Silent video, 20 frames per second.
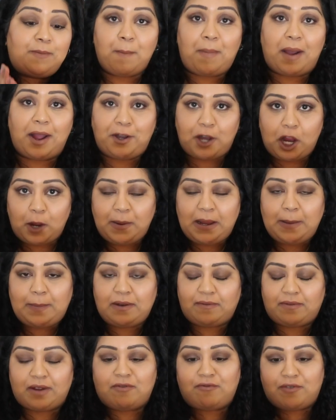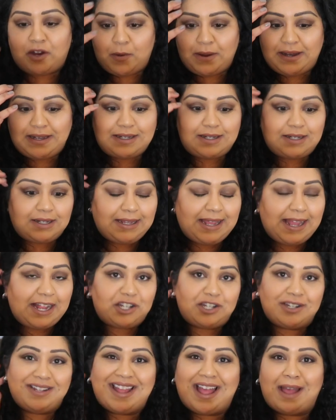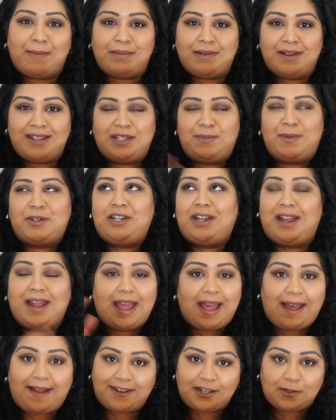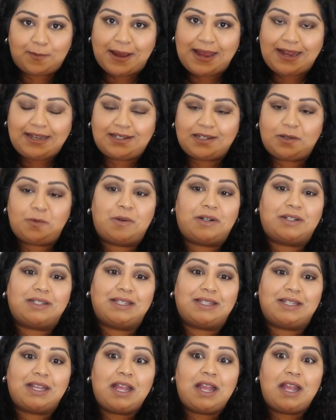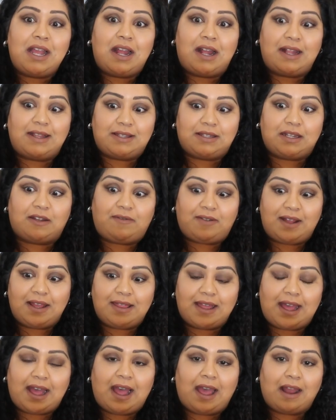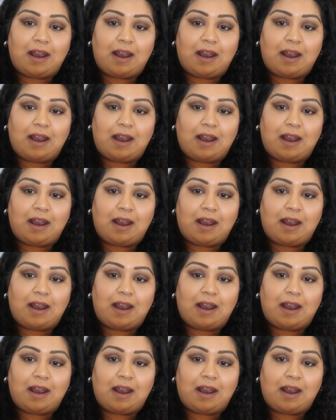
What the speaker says: But I know people have like ruined kitchen cabinets, especially like hand painted ones and stuff like that.